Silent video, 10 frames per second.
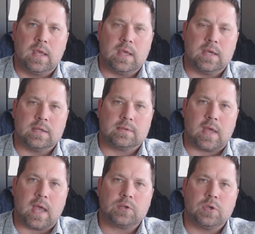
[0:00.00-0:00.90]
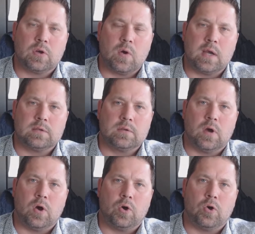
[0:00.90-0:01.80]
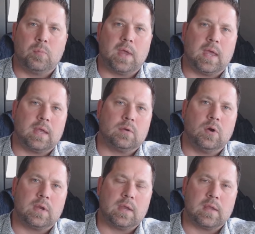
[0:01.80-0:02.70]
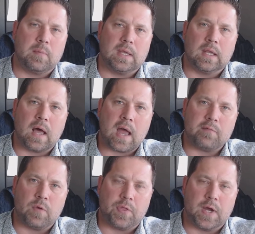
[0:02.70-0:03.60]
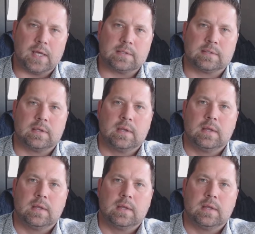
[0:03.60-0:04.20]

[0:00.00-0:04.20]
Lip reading: is actually going to the home and hooking them in live with us